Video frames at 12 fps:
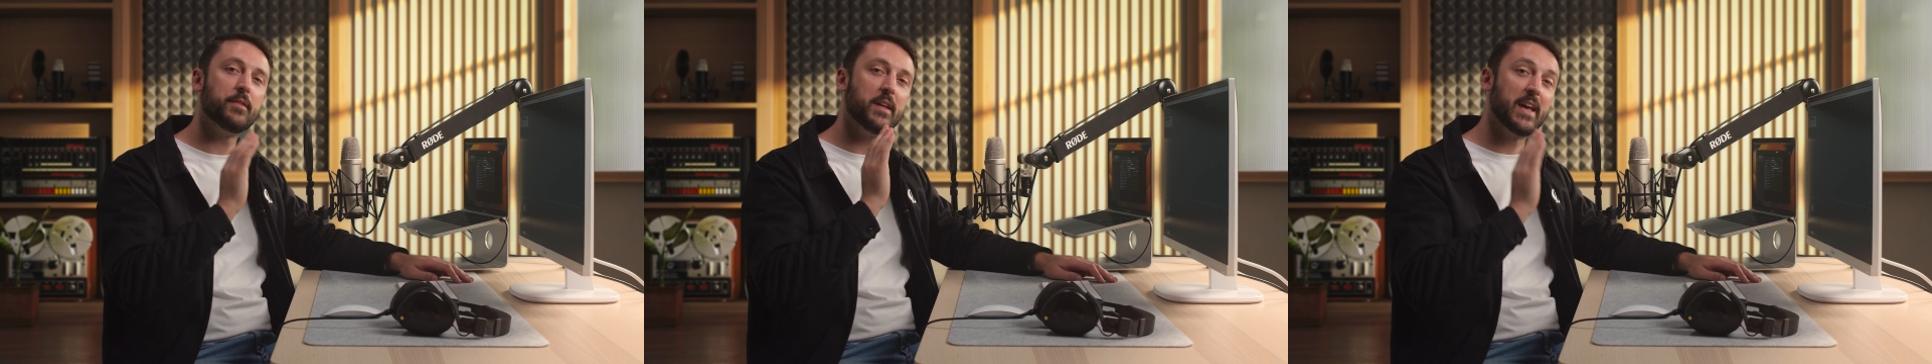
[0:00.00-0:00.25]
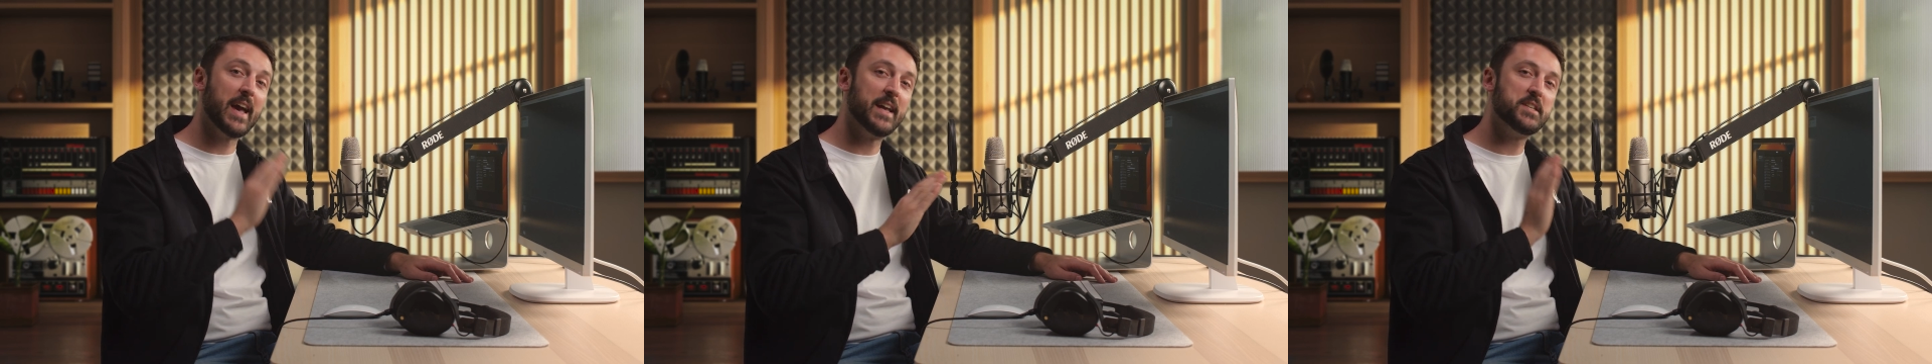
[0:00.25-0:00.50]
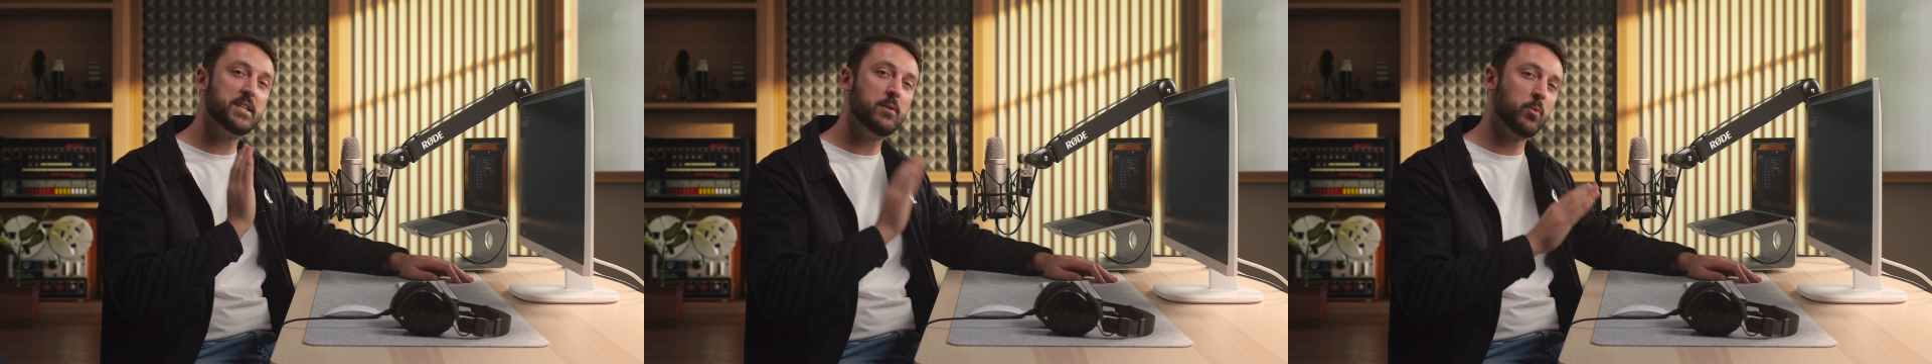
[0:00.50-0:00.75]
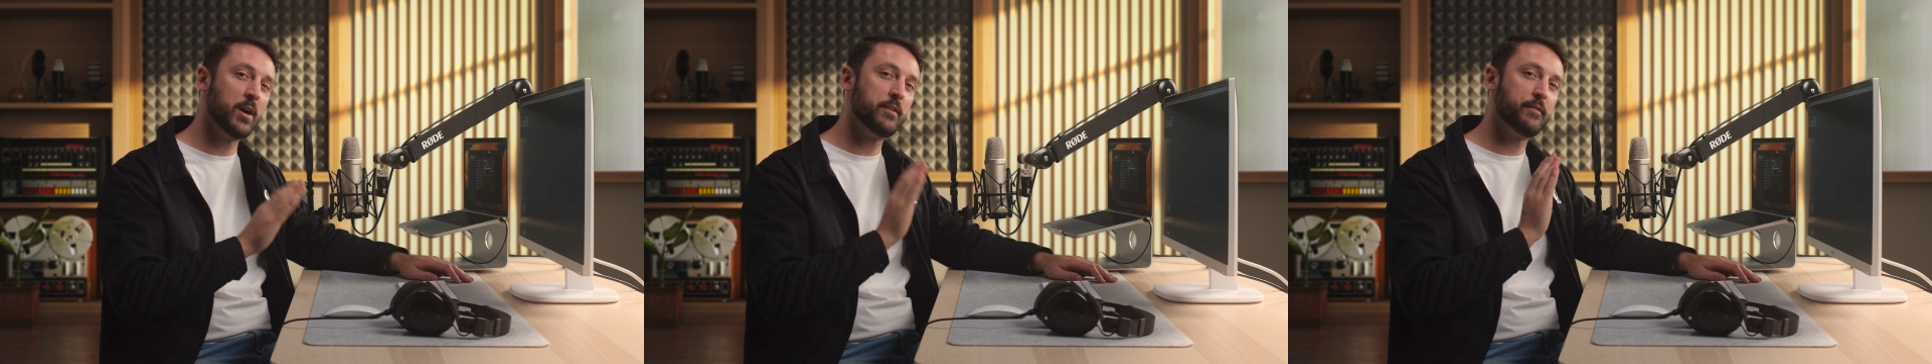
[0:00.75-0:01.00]
the NT1
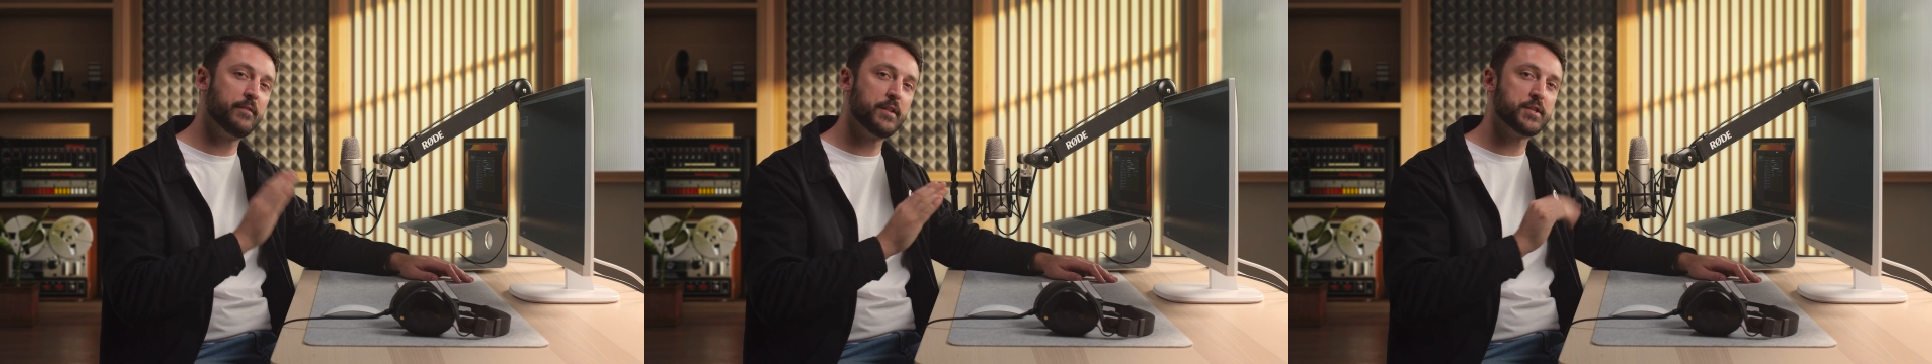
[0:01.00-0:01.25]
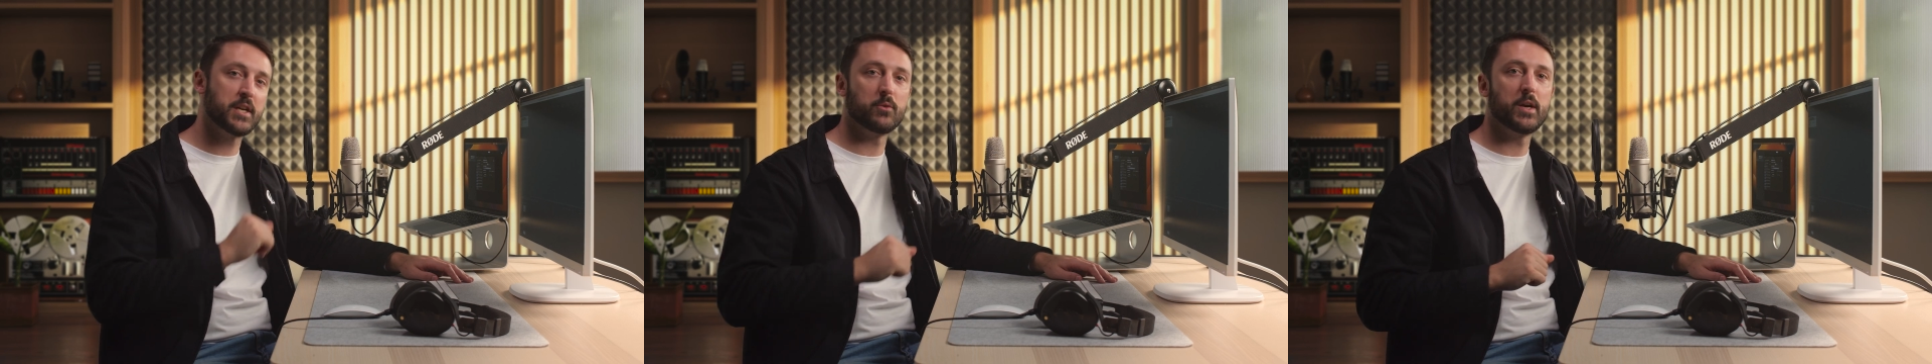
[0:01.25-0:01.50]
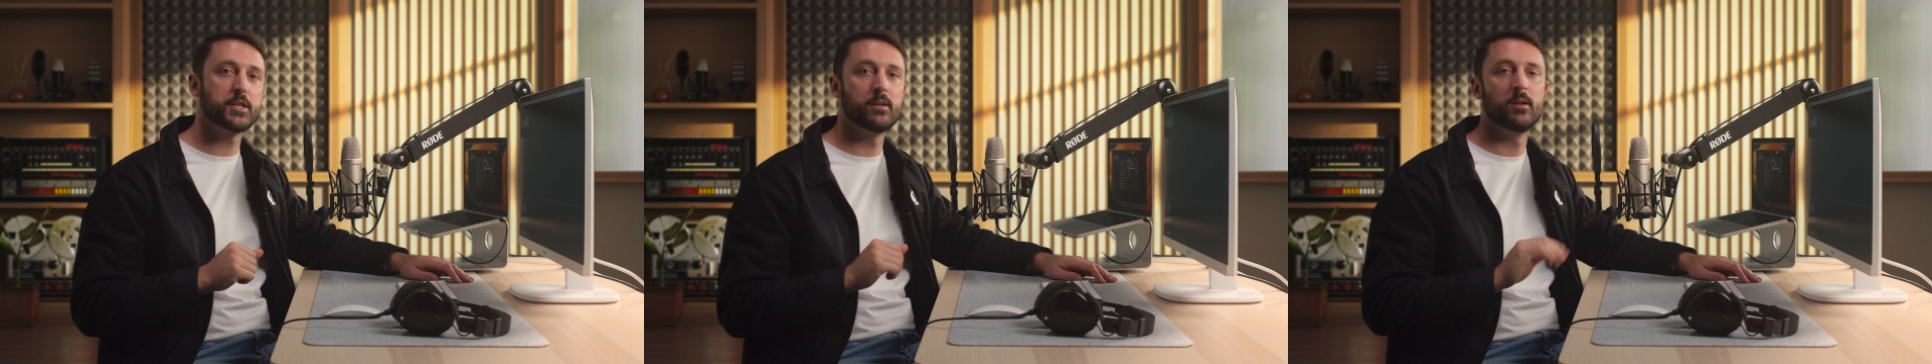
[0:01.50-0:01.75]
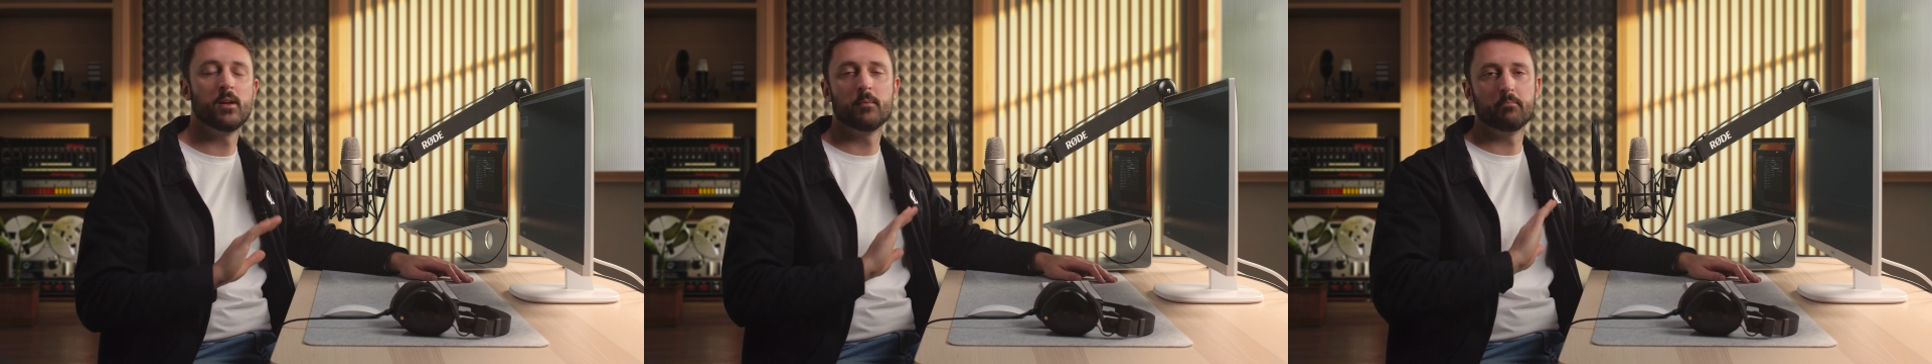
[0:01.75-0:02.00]
5th
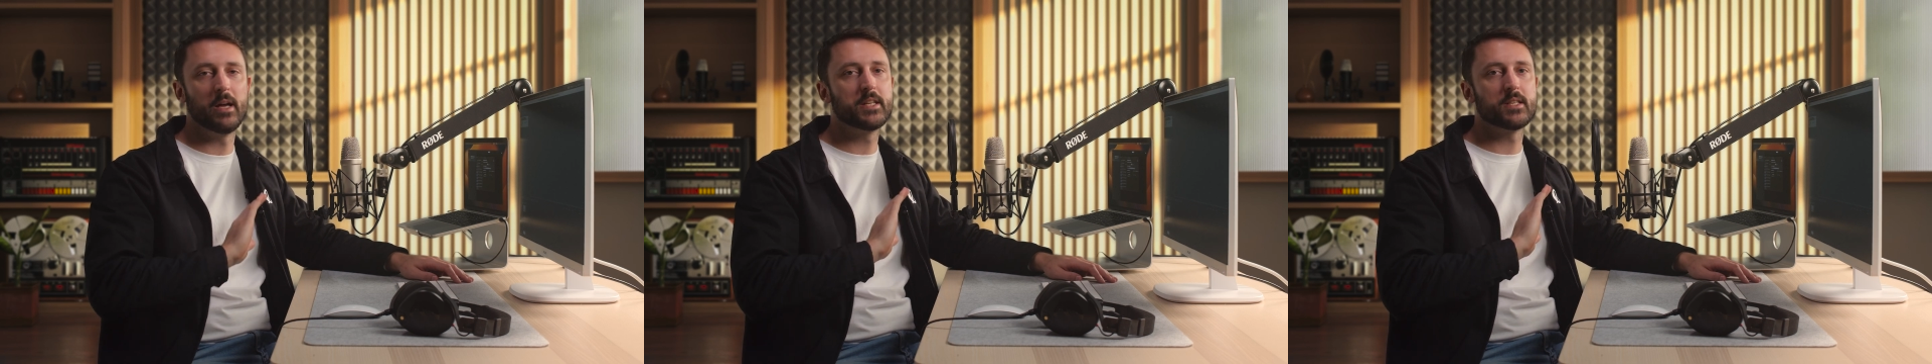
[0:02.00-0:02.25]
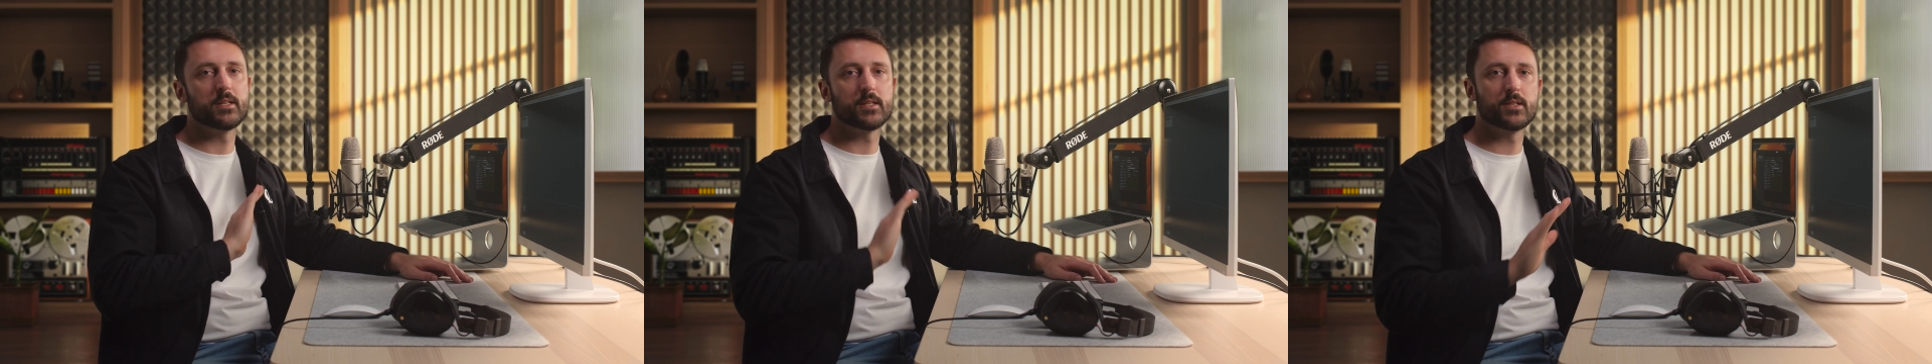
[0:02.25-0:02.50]
generation makes it